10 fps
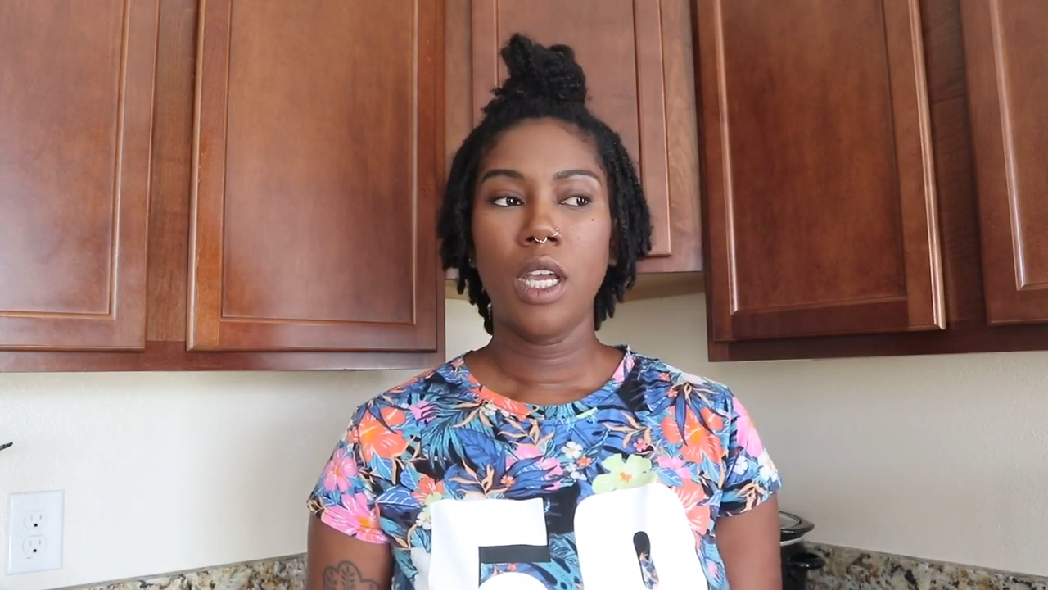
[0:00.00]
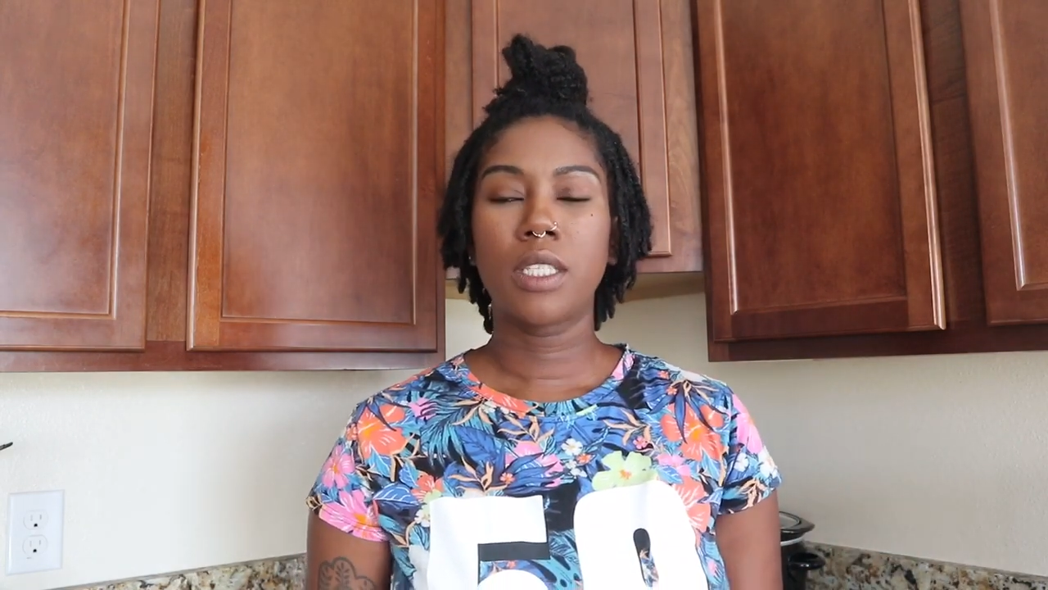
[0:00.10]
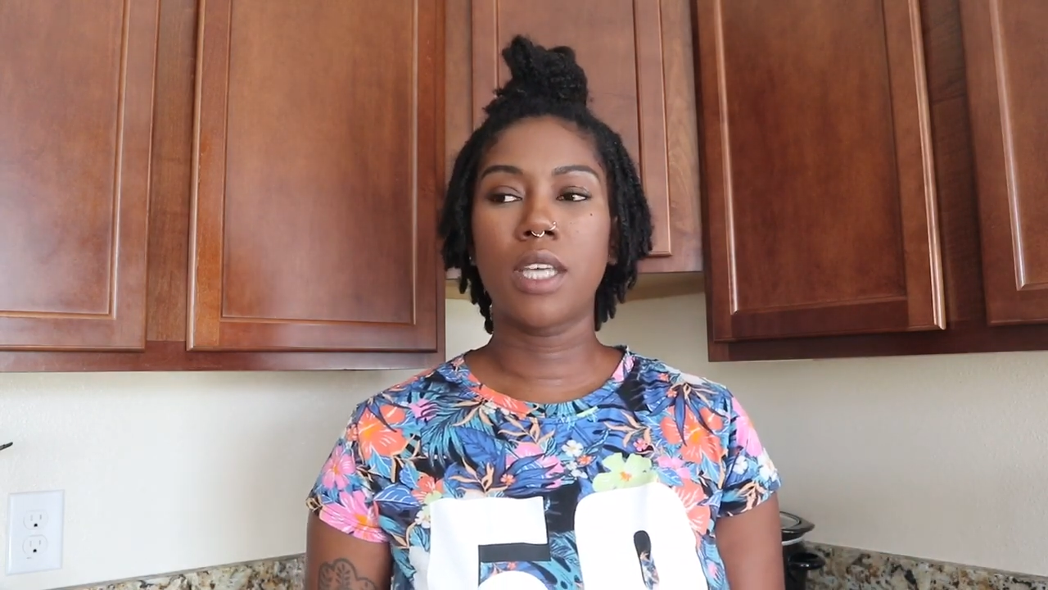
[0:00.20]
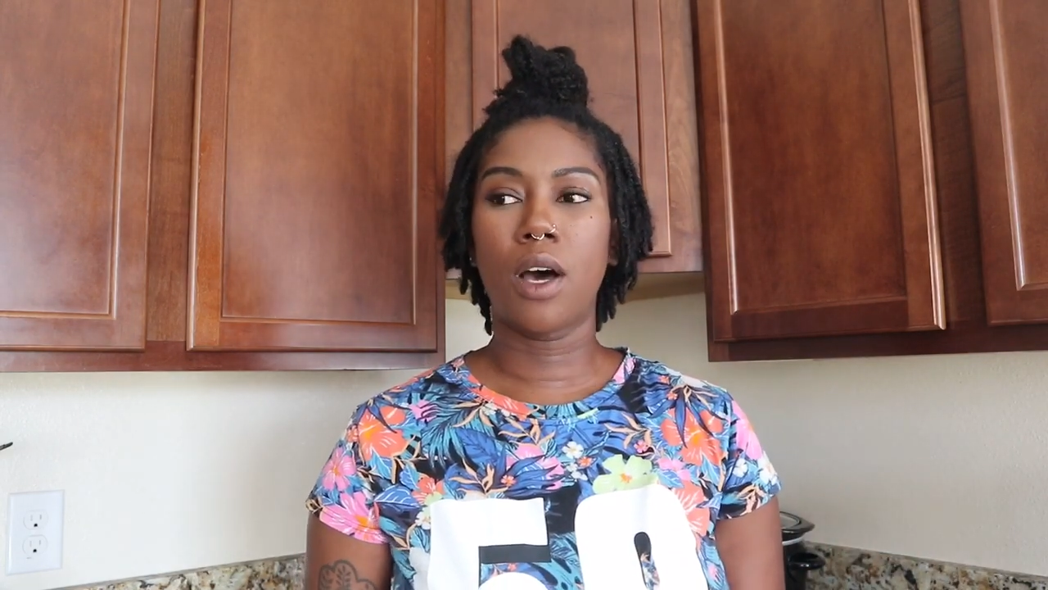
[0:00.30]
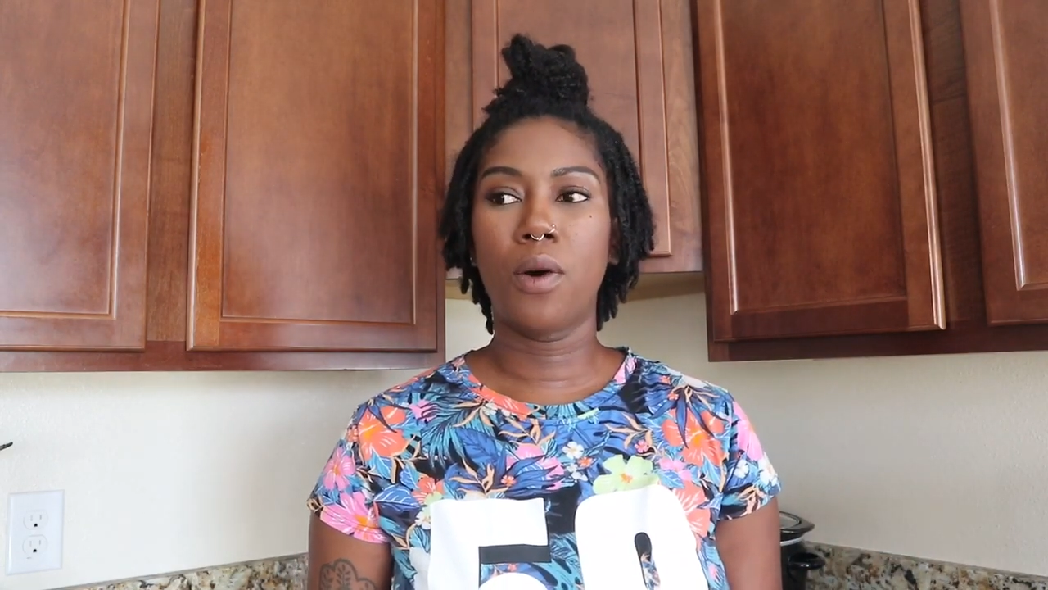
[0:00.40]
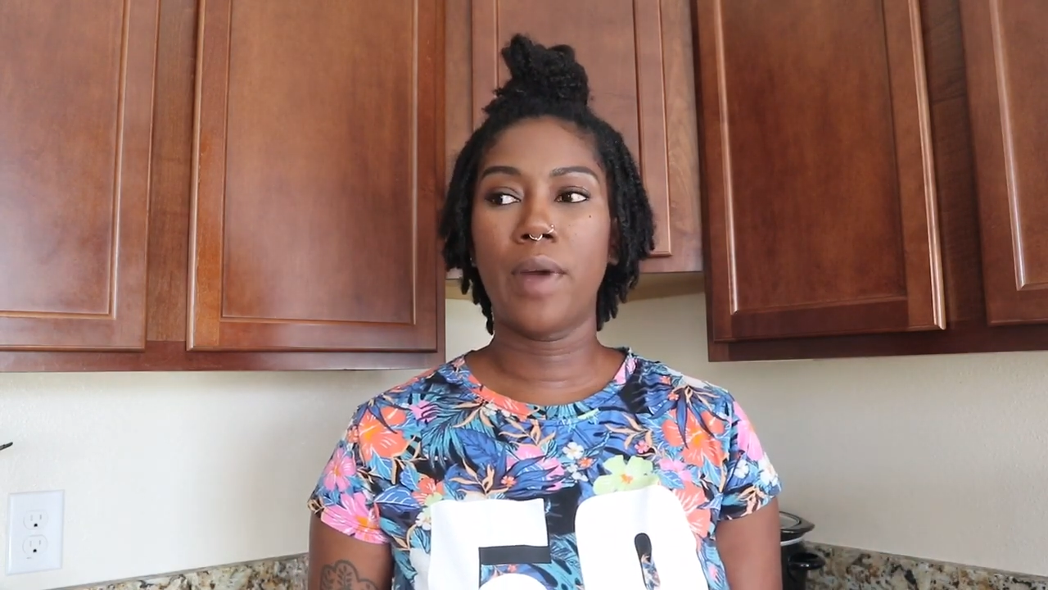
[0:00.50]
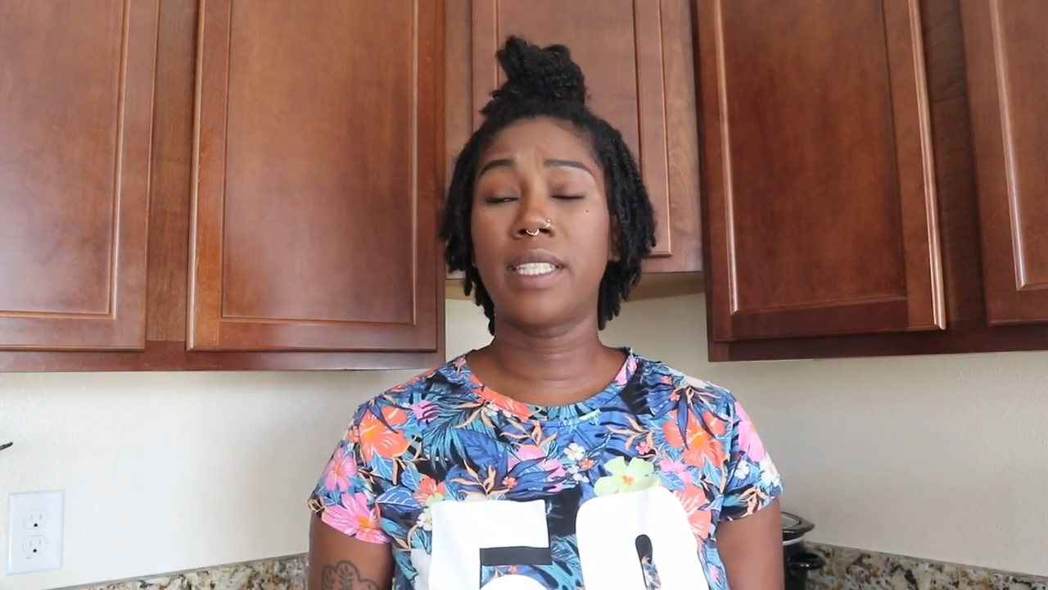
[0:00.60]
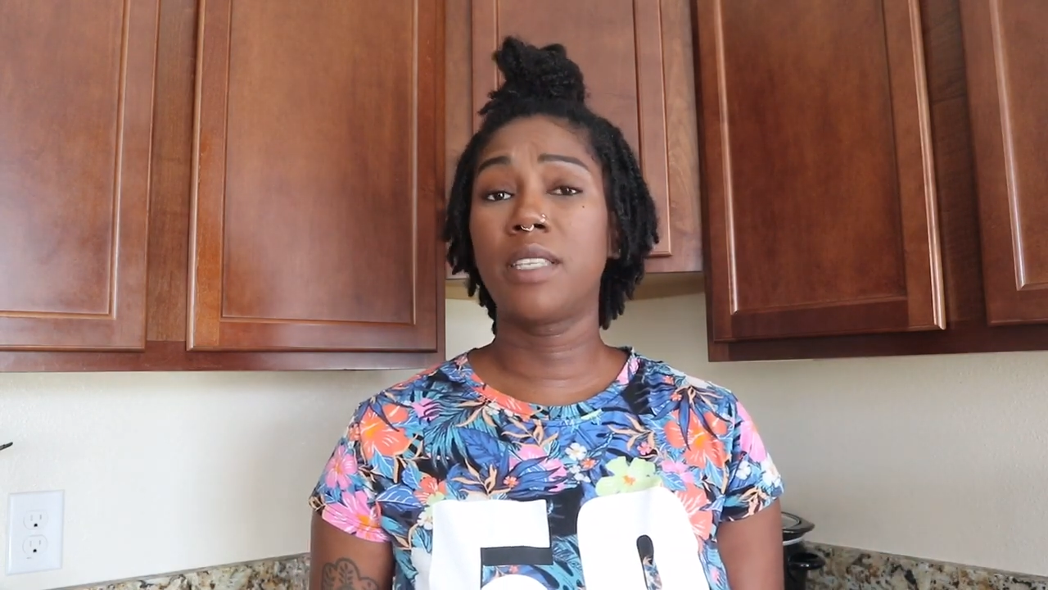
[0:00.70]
So it's